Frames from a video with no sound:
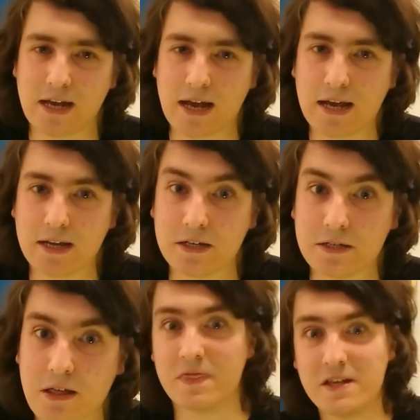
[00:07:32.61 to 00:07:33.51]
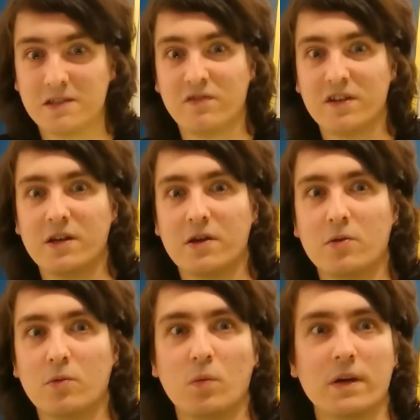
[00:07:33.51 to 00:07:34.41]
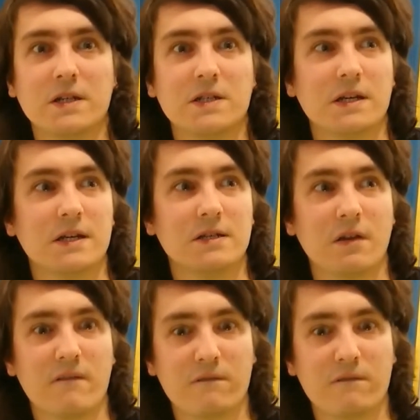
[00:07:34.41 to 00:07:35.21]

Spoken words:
and this video which is